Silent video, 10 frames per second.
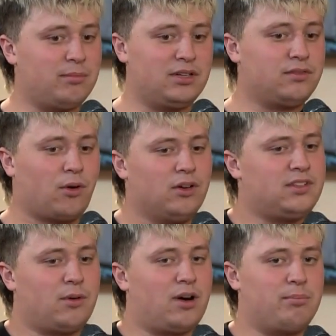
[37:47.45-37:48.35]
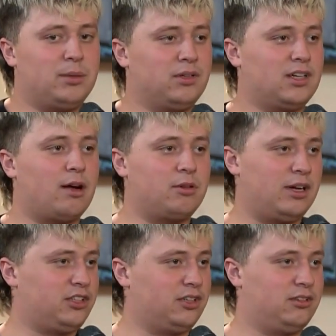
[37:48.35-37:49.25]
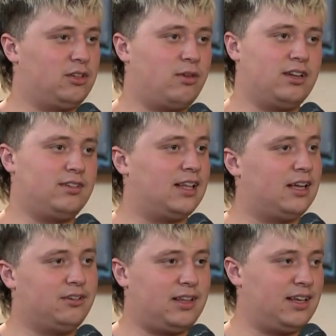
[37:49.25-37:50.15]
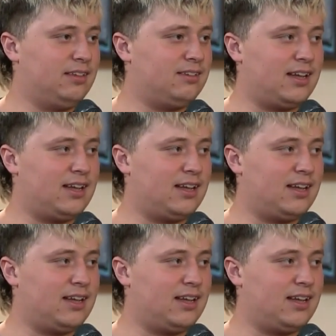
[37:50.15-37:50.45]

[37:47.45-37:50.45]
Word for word: But of course, I want people to come to my shows. I want to sell out things.